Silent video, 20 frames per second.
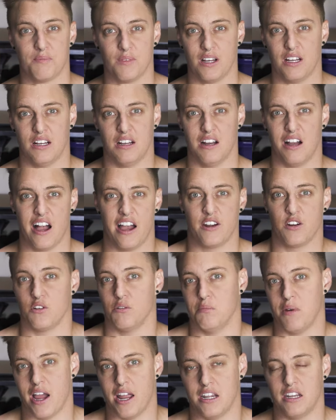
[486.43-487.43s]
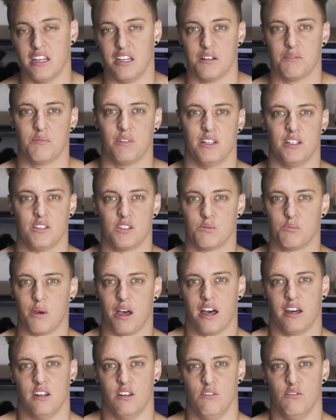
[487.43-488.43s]
I don't mind it, it's
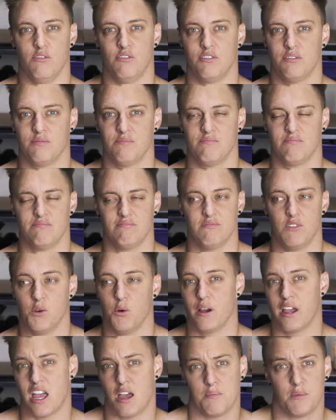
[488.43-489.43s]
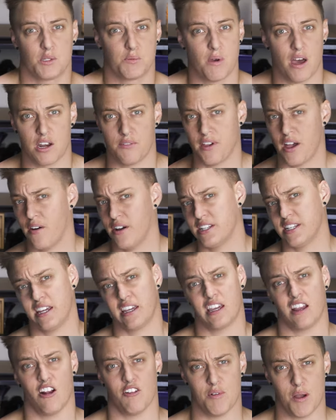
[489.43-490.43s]
part of who I am, it's part of how I
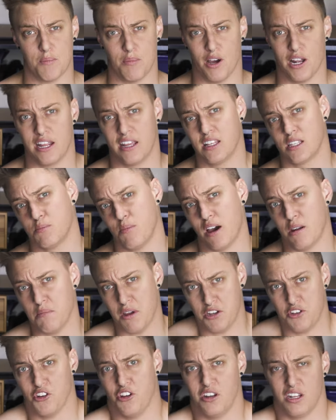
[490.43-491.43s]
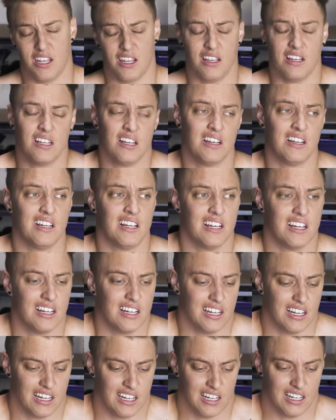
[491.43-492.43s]
take care of my body, it's part of my journey.
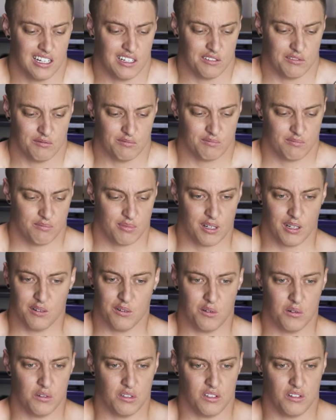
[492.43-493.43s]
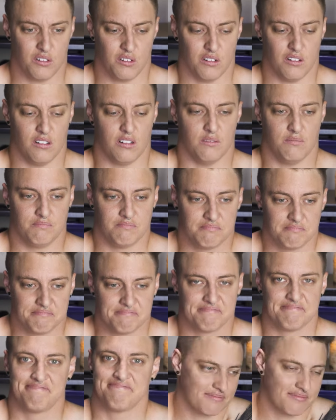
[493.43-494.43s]
But all in all,
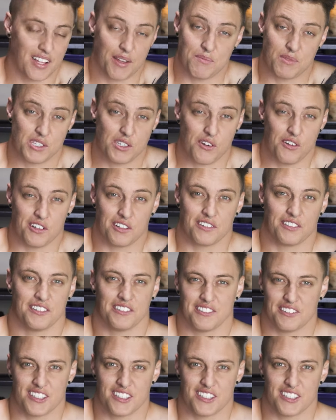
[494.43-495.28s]
I'm stoked.